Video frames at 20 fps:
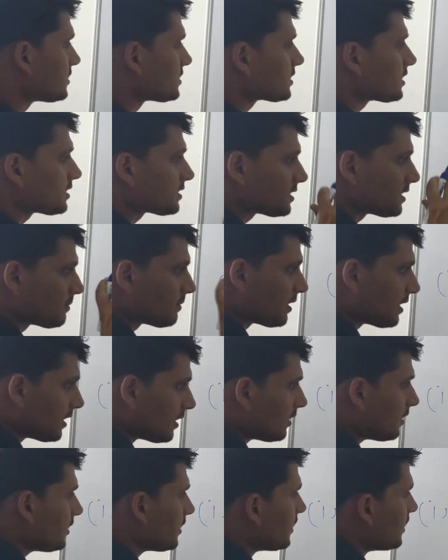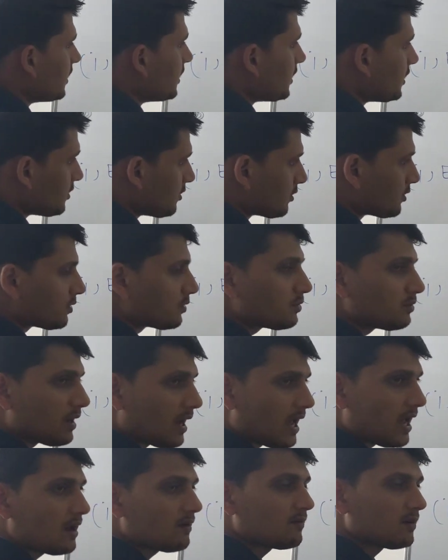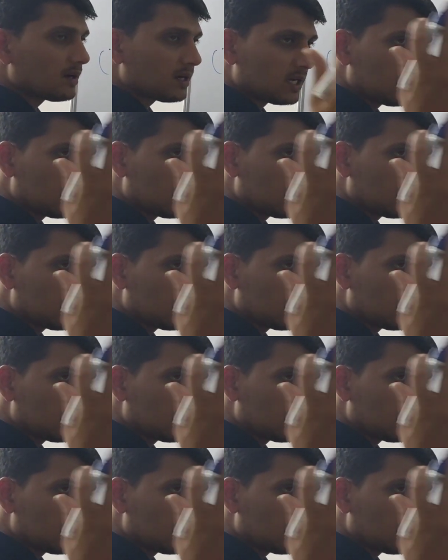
discuss them here in order to have a